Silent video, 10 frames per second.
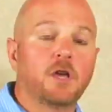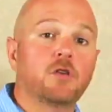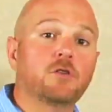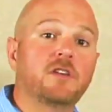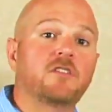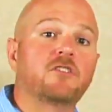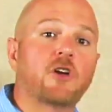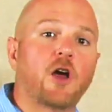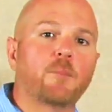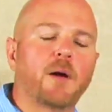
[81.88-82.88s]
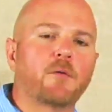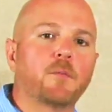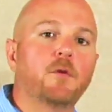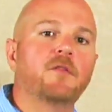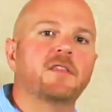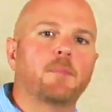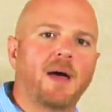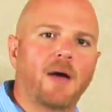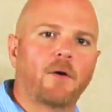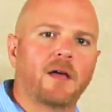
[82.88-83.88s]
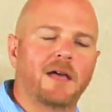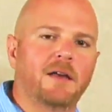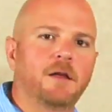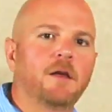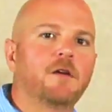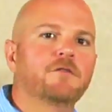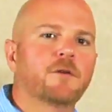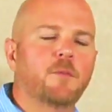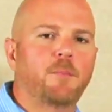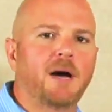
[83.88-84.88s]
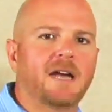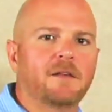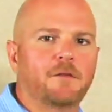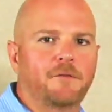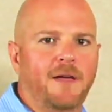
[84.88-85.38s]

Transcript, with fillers: You'll need to start by removing the power head from the body of the